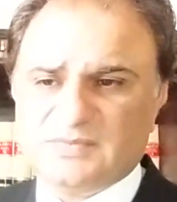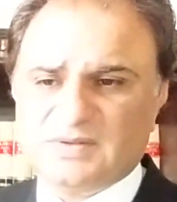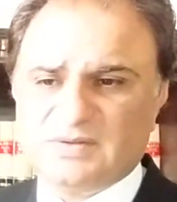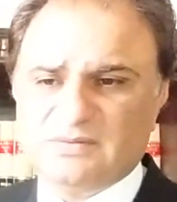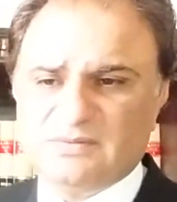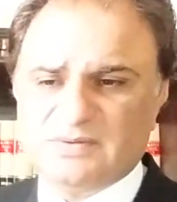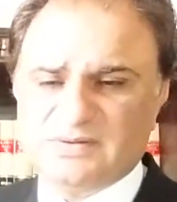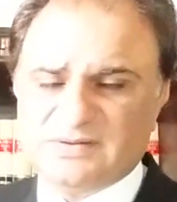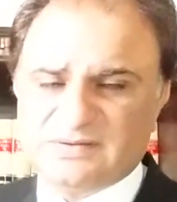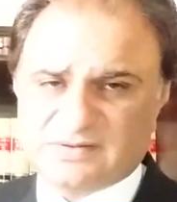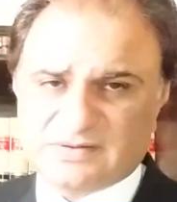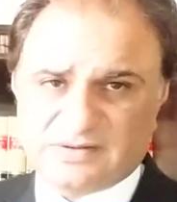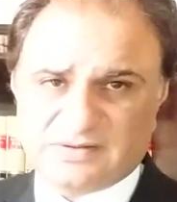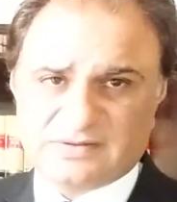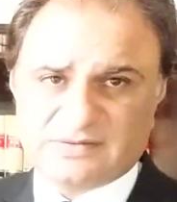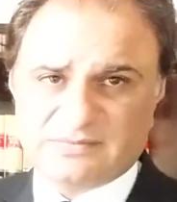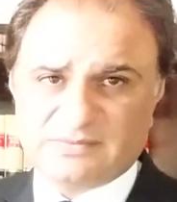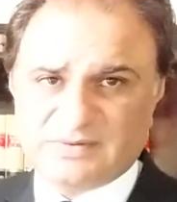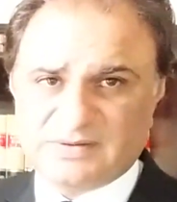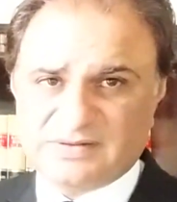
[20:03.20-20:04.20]
we
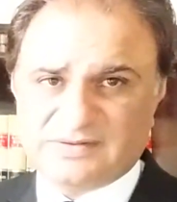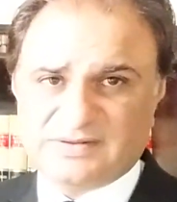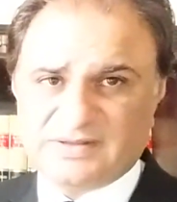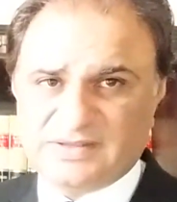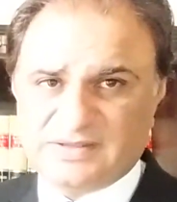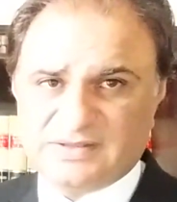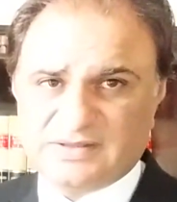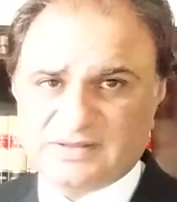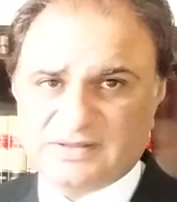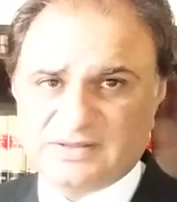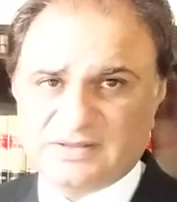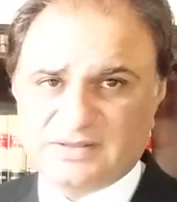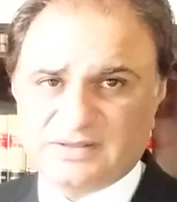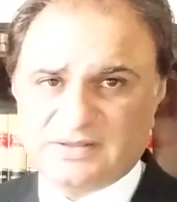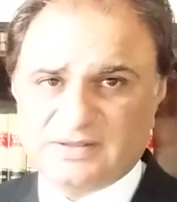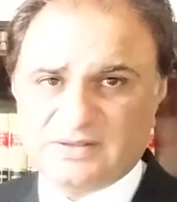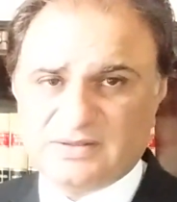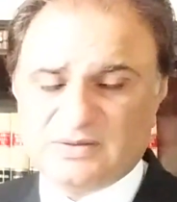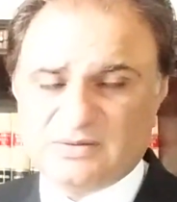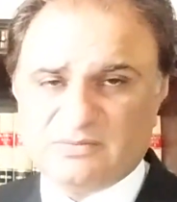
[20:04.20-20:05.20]
discussed, we'll see
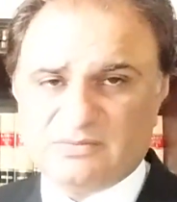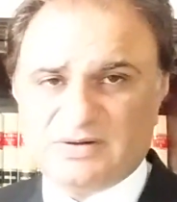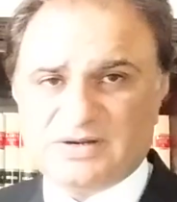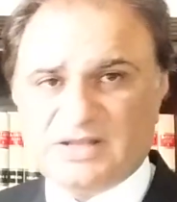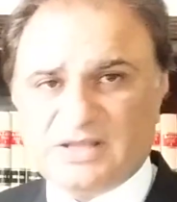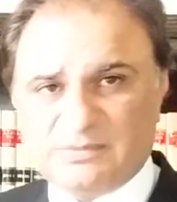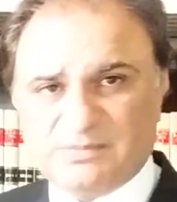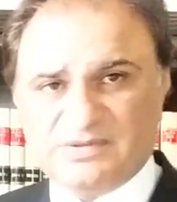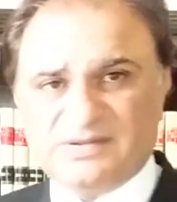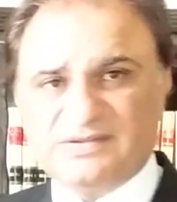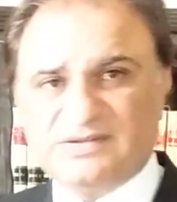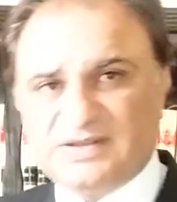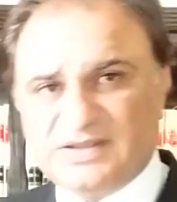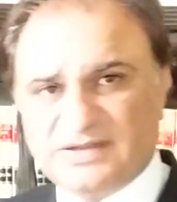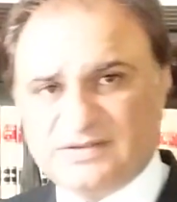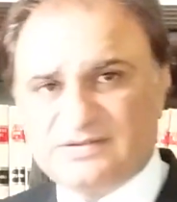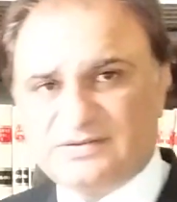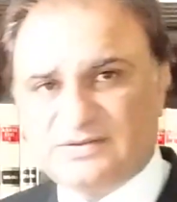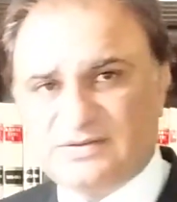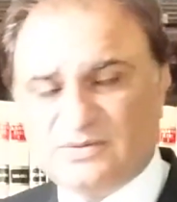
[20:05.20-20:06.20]
what happens
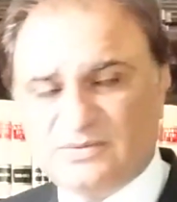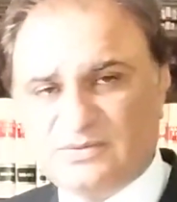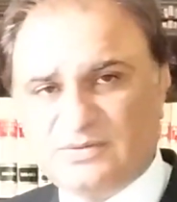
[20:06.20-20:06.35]
next.